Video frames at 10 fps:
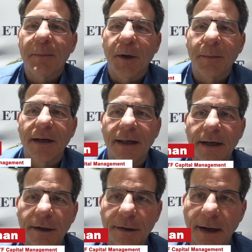Berman
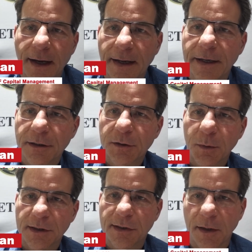here, and here's
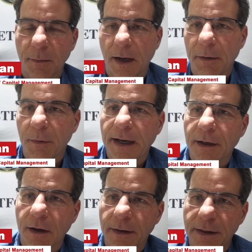what's on my
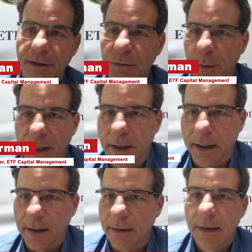radar this week
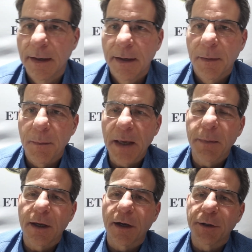and
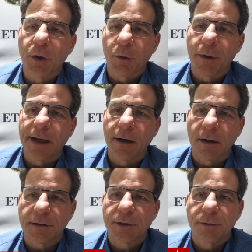maybe on your
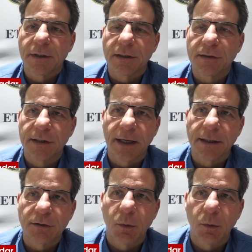radar too these days.